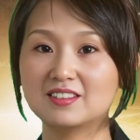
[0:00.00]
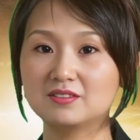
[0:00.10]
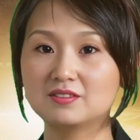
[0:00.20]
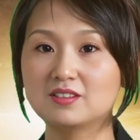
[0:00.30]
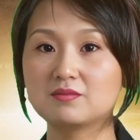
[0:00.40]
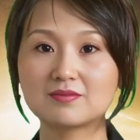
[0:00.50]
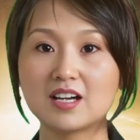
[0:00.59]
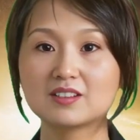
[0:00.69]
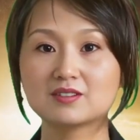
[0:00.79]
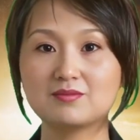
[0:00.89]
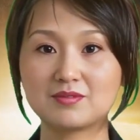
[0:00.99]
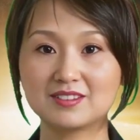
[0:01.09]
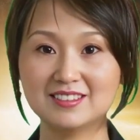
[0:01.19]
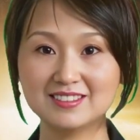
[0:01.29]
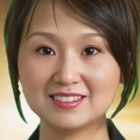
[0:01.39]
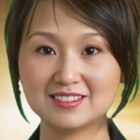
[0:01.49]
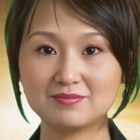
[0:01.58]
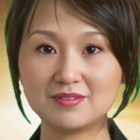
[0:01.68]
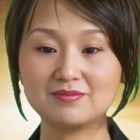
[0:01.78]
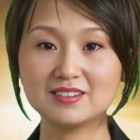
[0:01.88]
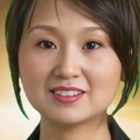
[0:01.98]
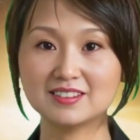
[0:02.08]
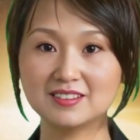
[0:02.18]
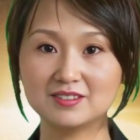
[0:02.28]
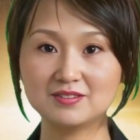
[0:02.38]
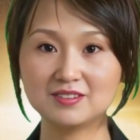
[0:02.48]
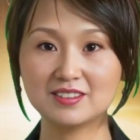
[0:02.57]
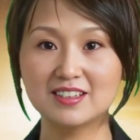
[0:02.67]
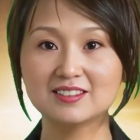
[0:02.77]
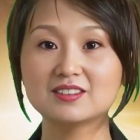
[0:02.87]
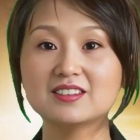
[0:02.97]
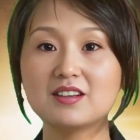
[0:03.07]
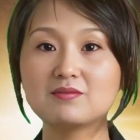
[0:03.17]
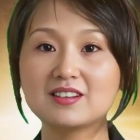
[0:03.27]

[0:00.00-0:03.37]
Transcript: this would be an attack on European democracy from within.